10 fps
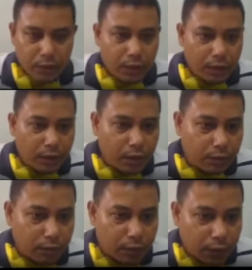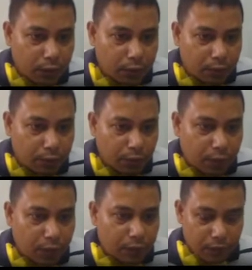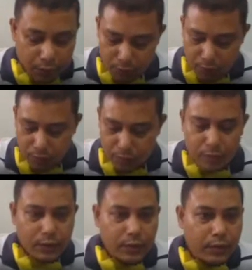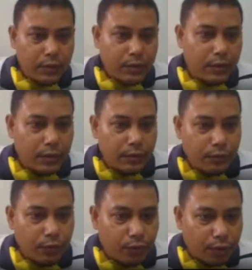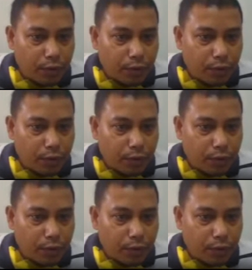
I will write, if I like this, 4,